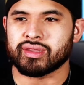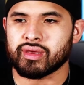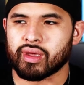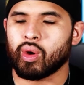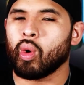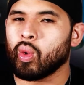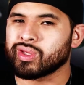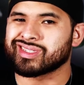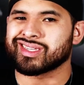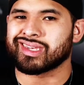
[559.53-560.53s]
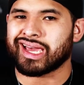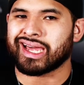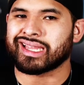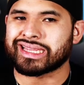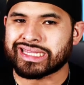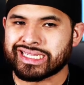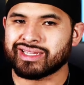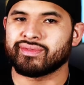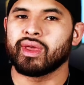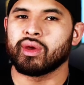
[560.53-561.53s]
The goal is to not
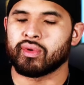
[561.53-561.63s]
leave